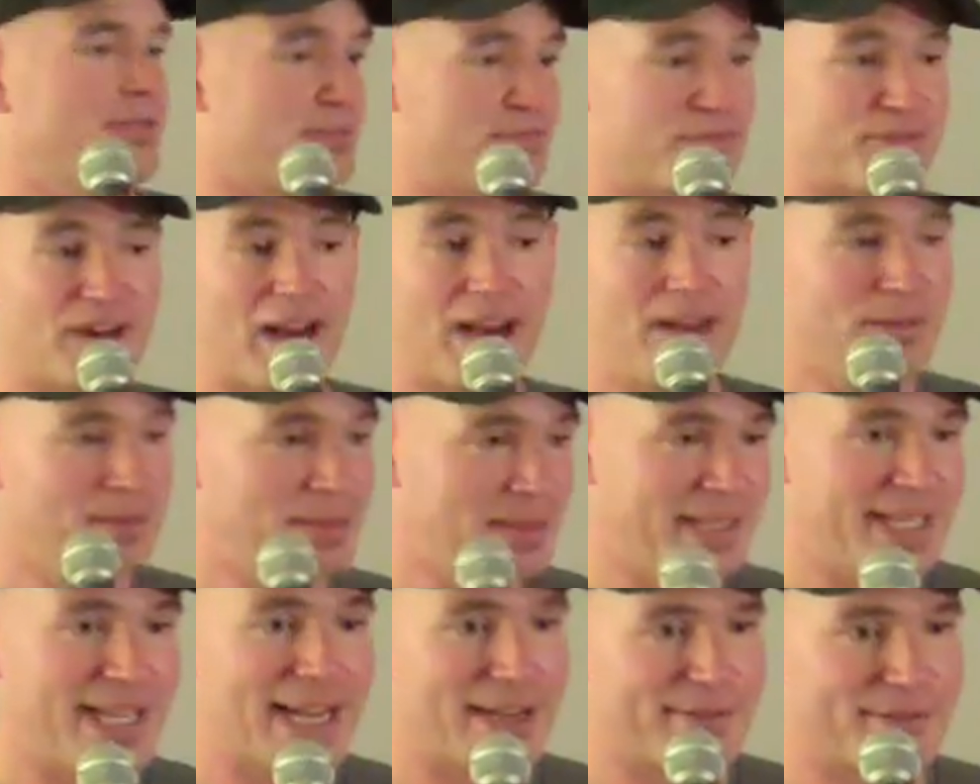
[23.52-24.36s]

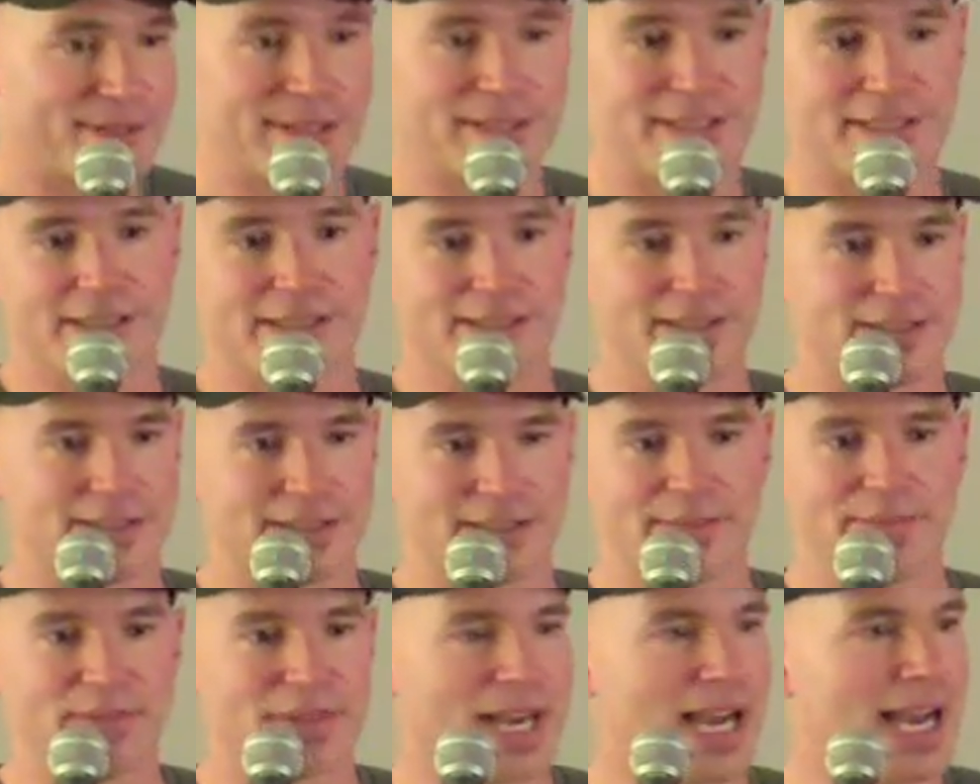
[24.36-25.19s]
probably ever since
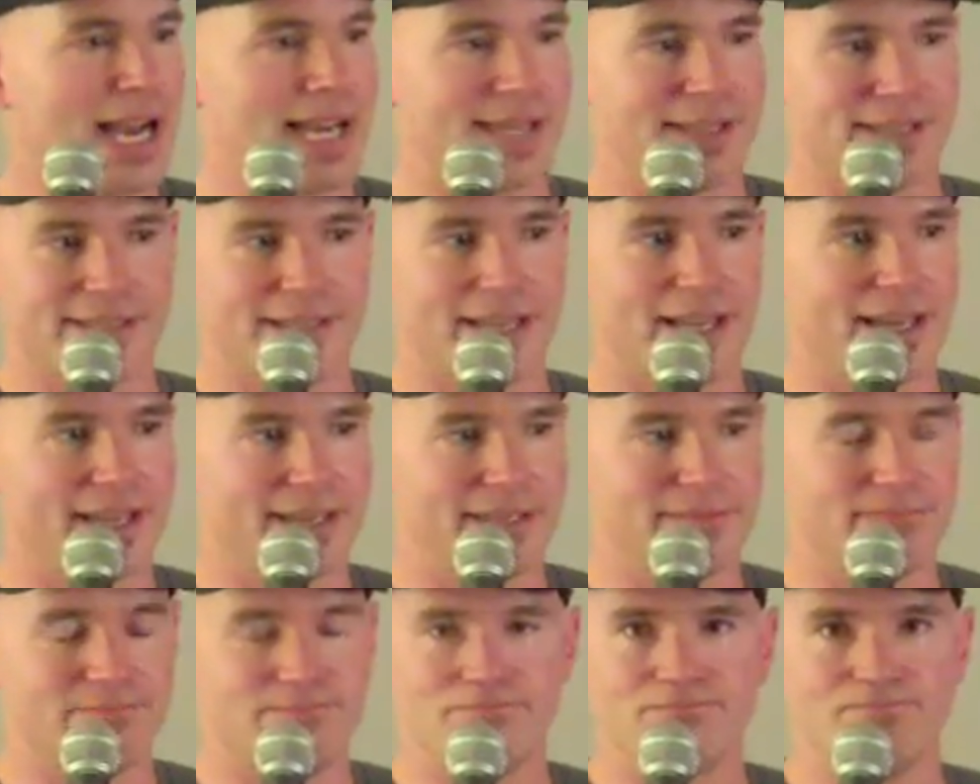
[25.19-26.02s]
some guy
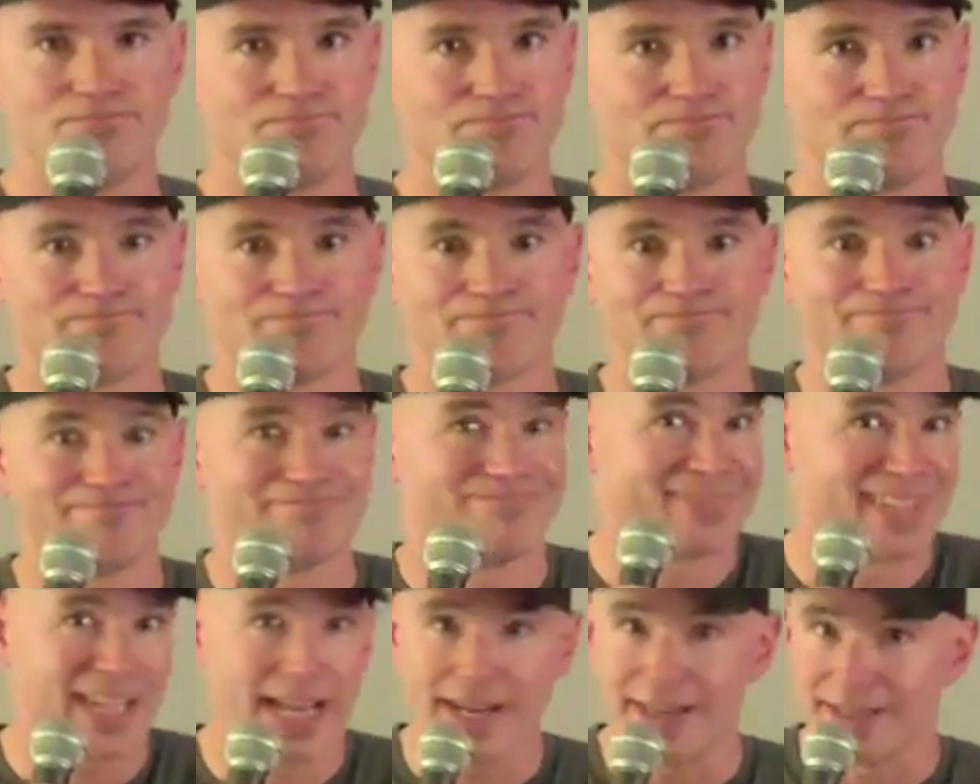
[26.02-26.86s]
said,
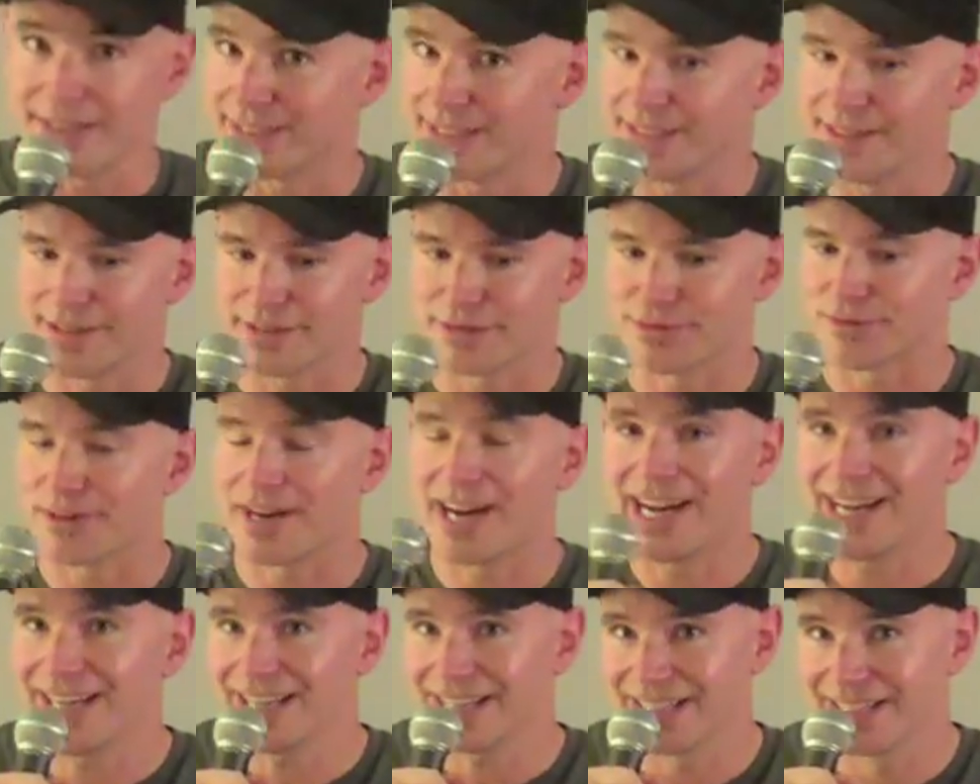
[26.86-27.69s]
"Hey, you see this
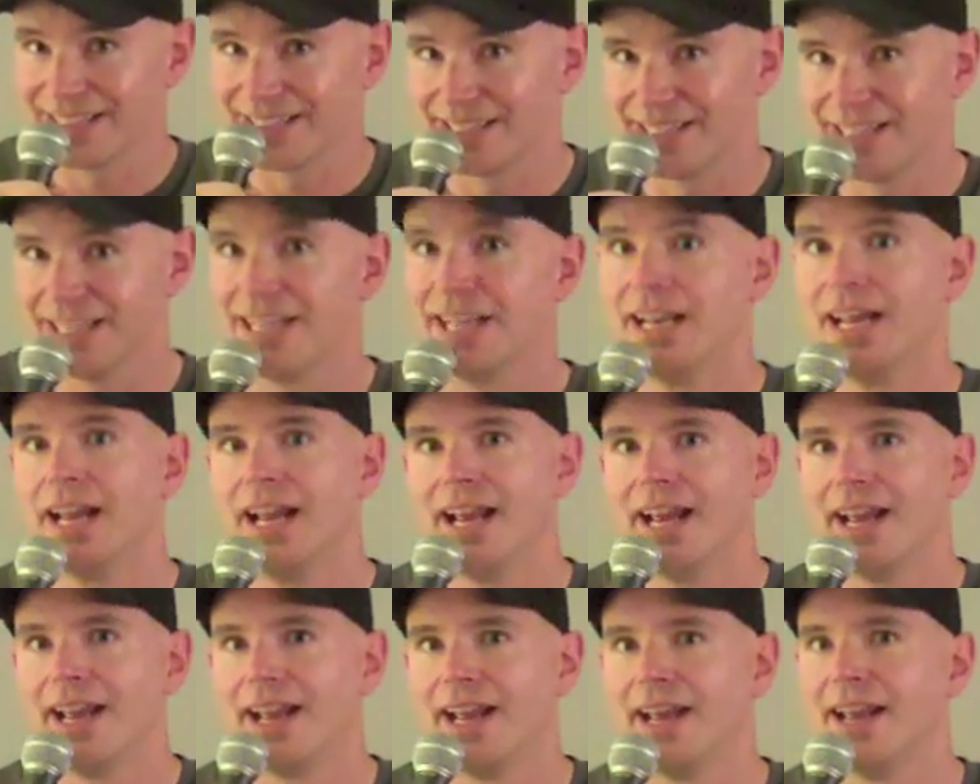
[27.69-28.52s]
rock?
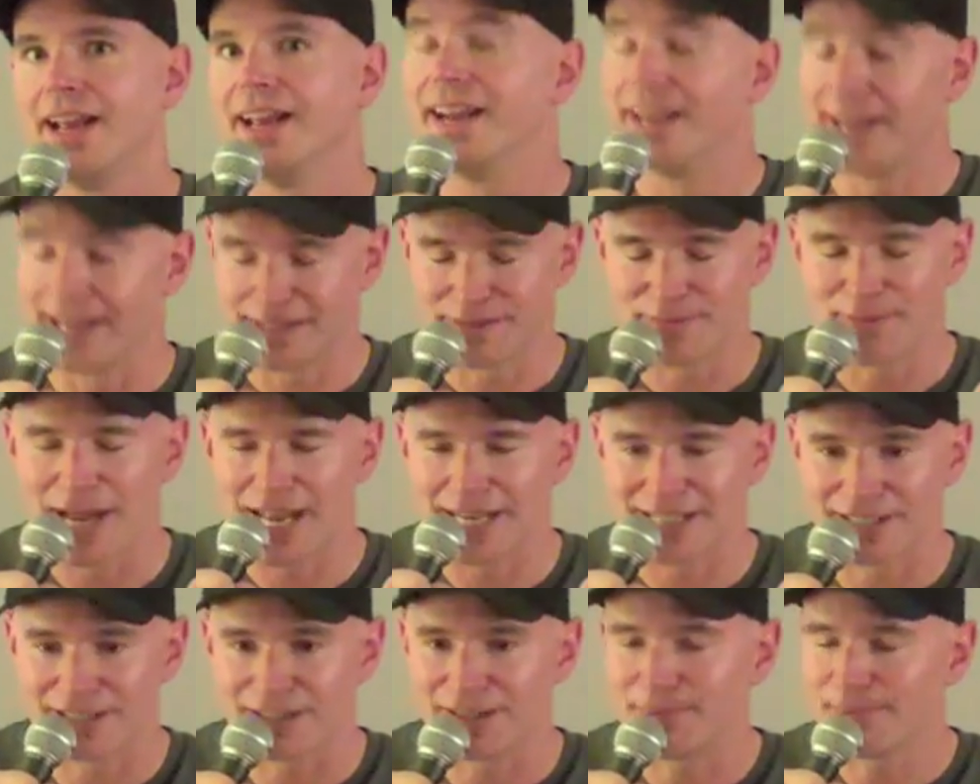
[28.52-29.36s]
It has
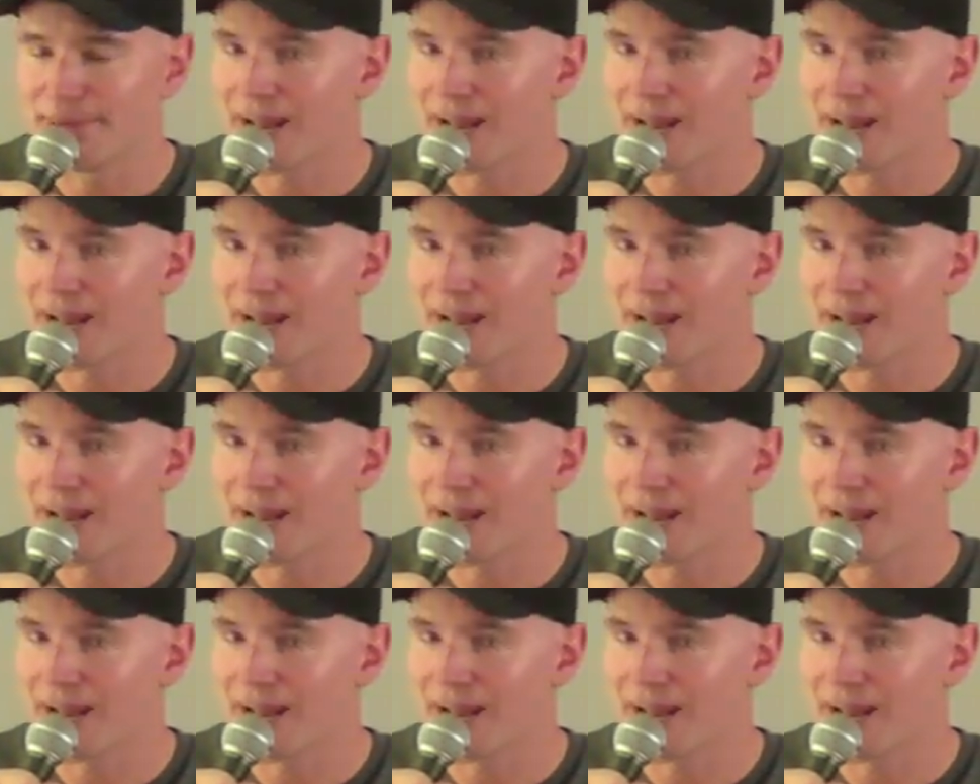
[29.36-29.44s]
magical